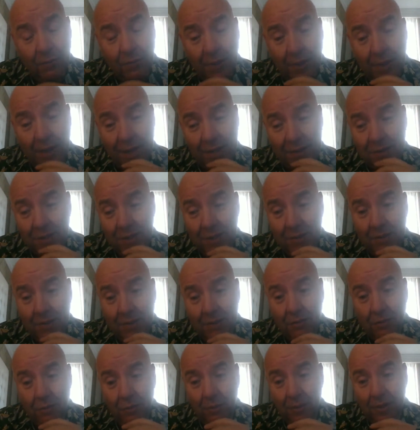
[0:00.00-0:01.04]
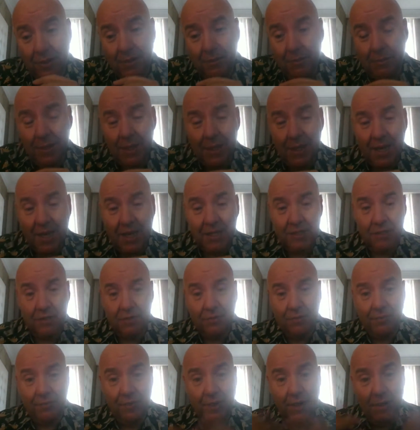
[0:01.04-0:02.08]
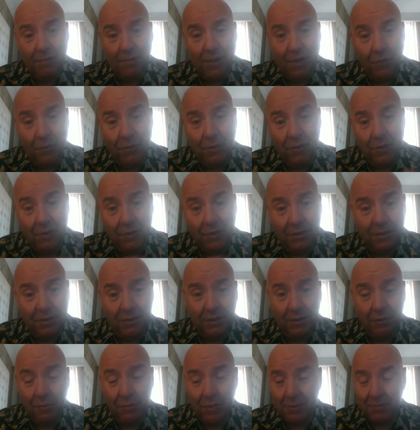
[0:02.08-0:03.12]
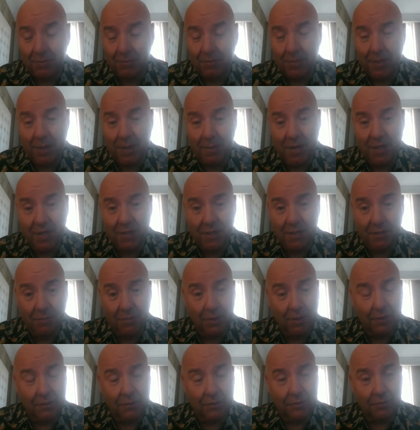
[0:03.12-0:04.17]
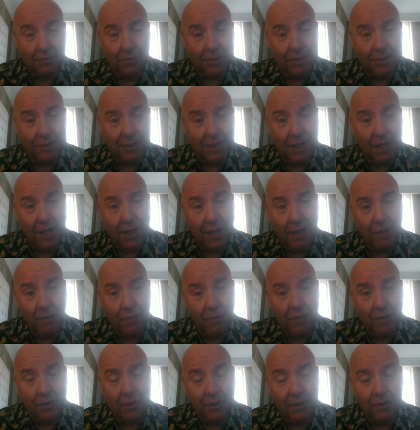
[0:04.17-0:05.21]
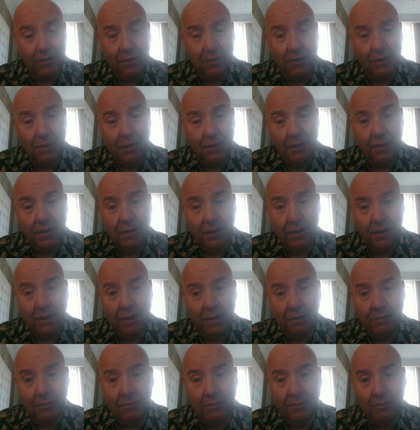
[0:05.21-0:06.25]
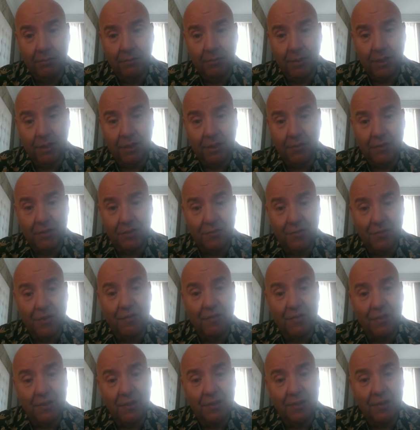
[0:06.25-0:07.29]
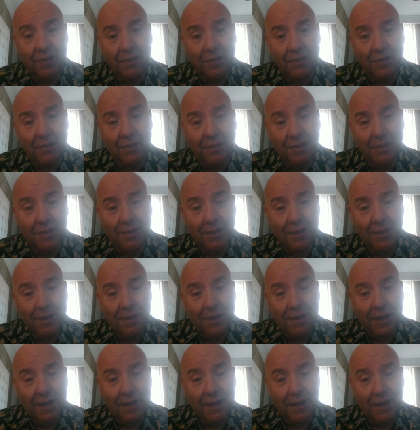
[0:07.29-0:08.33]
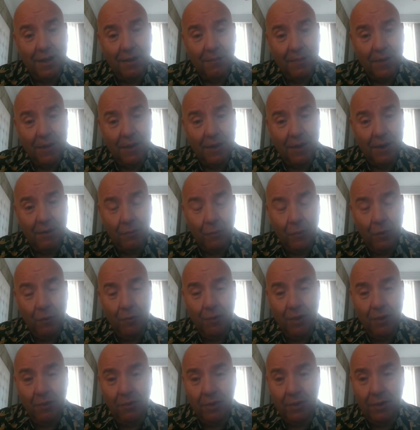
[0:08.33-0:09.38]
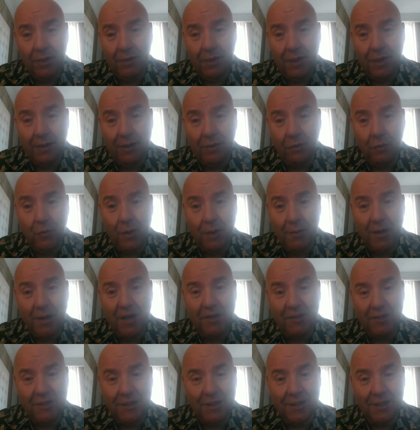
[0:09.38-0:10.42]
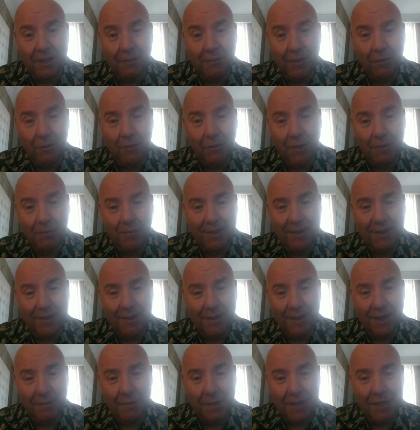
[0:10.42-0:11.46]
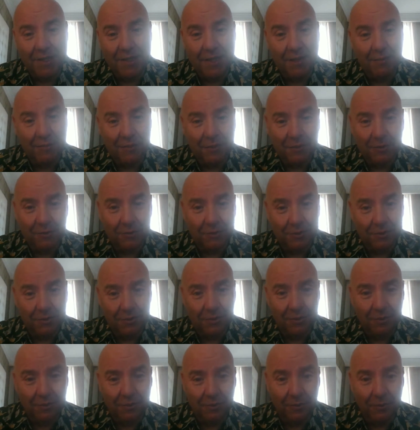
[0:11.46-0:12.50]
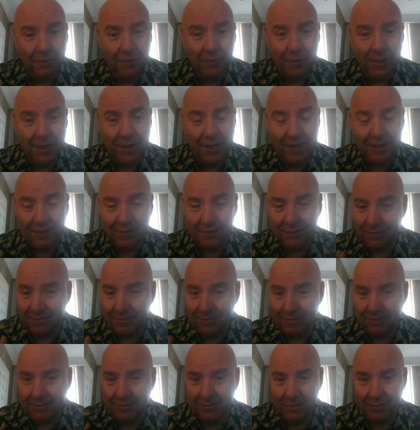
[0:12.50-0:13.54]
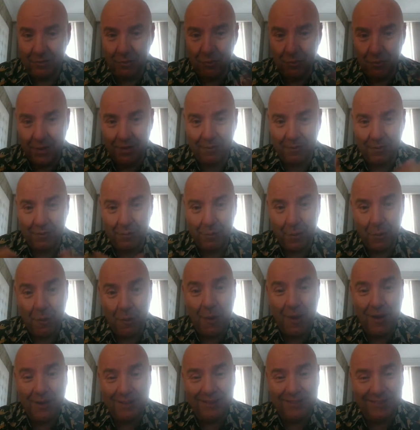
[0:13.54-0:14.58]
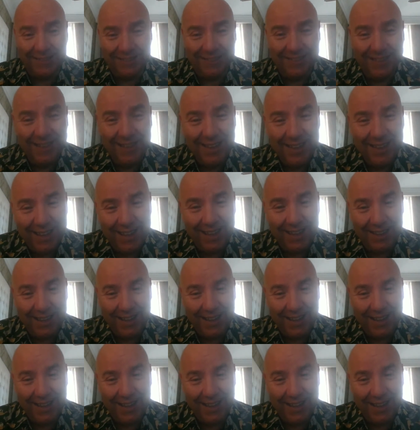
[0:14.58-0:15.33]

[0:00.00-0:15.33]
actually to be the last film I worked on, that was pretty amazing because basically I work in Beethoven's Fifth, and we were only like two animators in there, Big Wallman and myself, so we were let do whatever we wanted, and